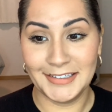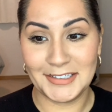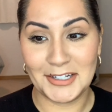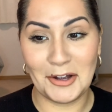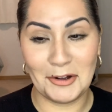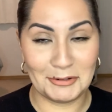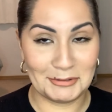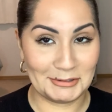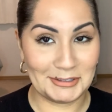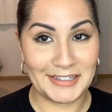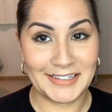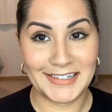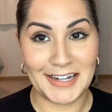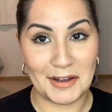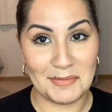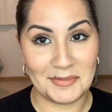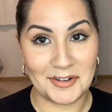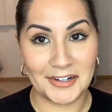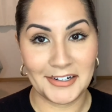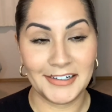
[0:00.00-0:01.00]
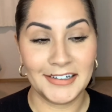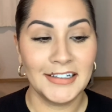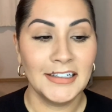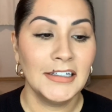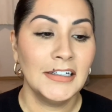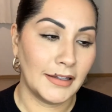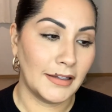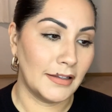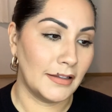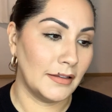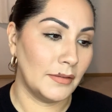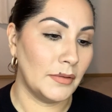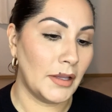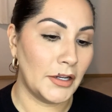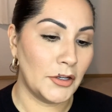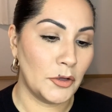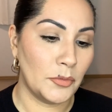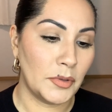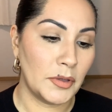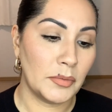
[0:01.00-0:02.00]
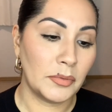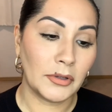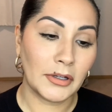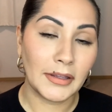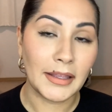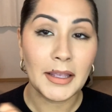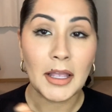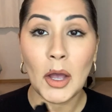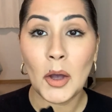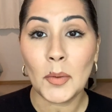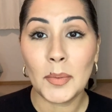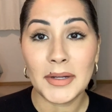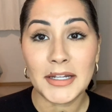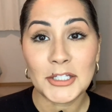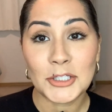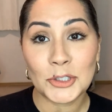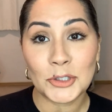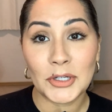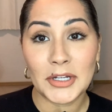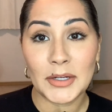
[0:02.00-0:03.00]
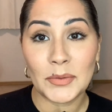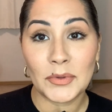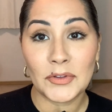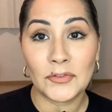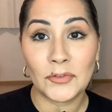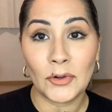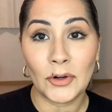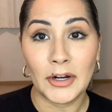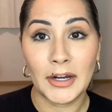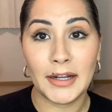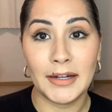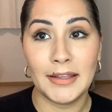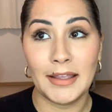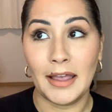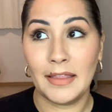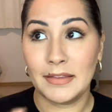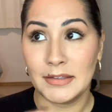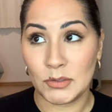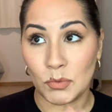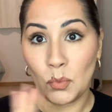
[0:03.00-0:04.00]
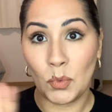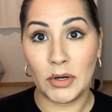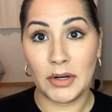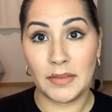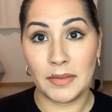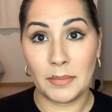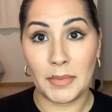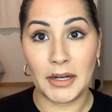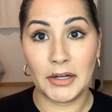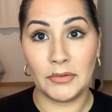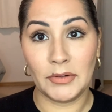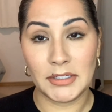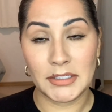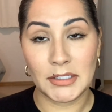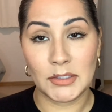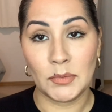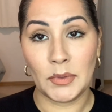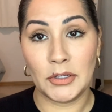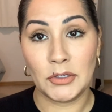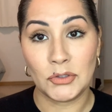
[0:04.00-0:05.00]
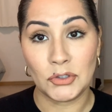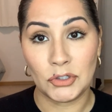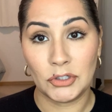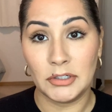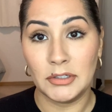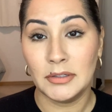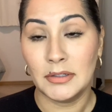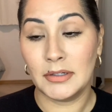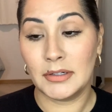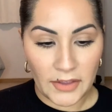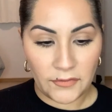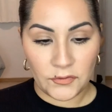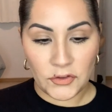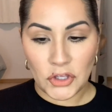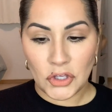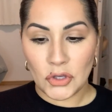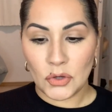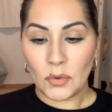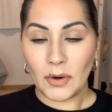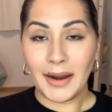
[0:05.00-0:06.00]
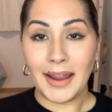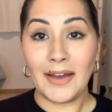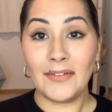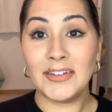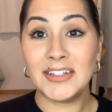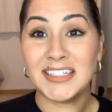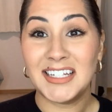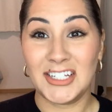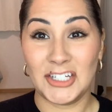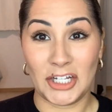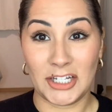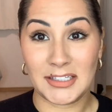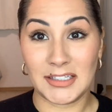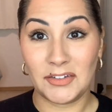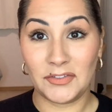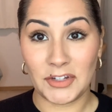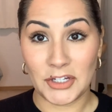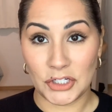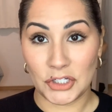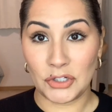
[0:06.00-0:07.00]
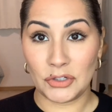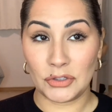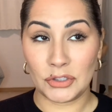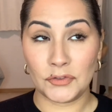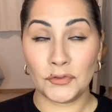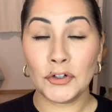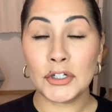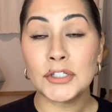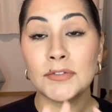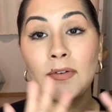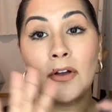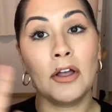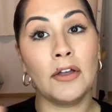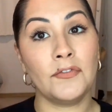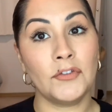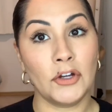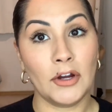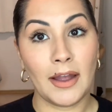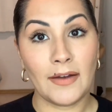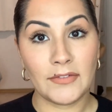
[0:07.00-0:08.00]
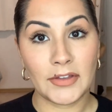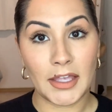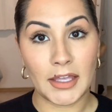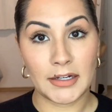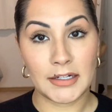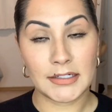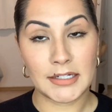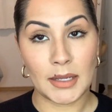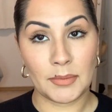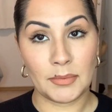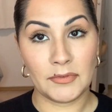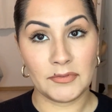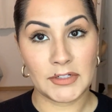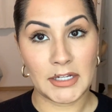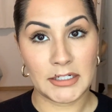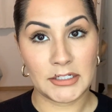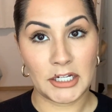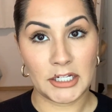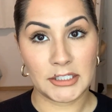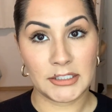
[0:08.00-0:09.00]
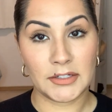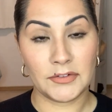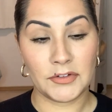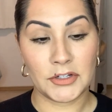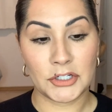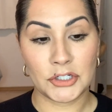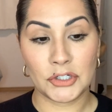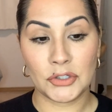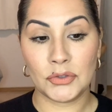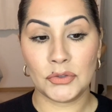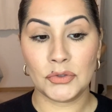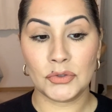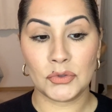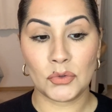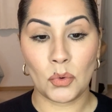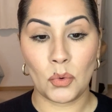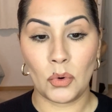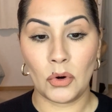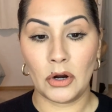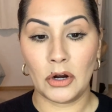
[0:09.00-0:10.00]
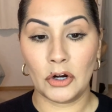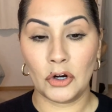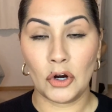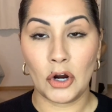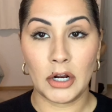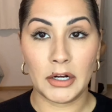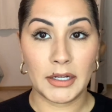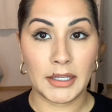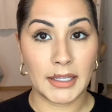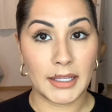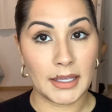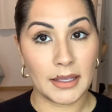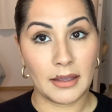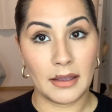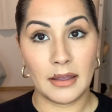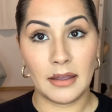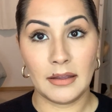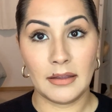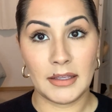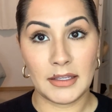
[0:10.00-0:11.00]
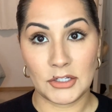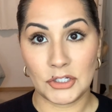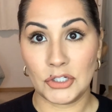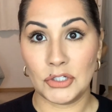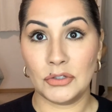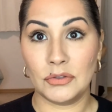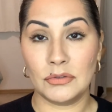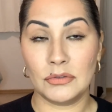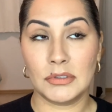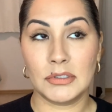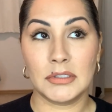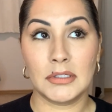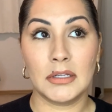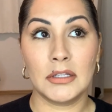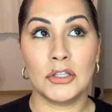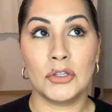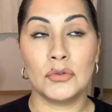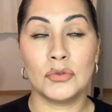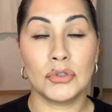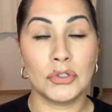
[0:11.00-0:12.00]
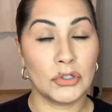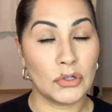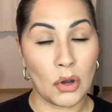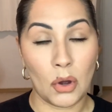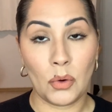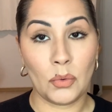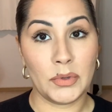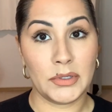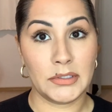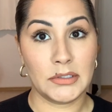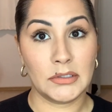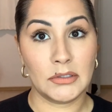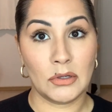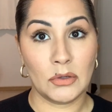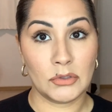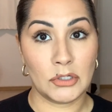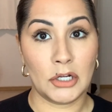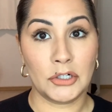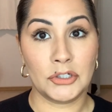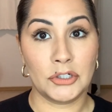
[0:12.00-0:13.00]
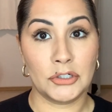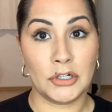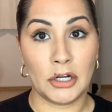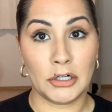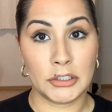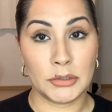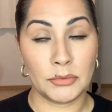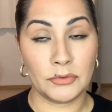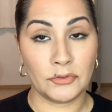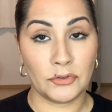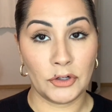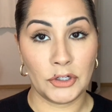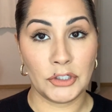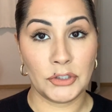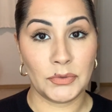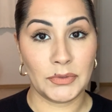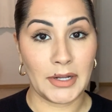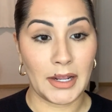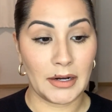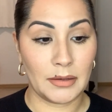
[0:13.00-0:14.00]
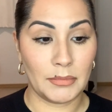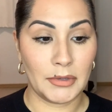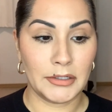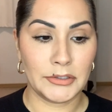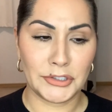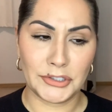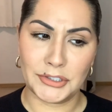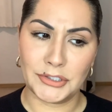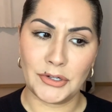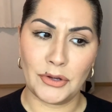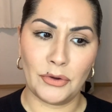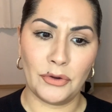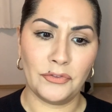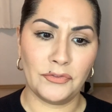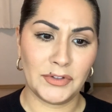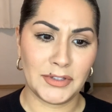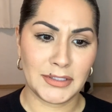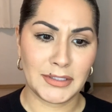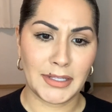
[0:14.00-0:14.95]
Don't drink tap water. Like, I know people are like, oh, but it's treated with fluoride. Yeah, that's one of the many reasons why you shouldn't. If you are having digestive issues, first of all, if you're having any type of digestive issues or chronic issues, you should always go talk to your doctor before you do an enema. Just know if it's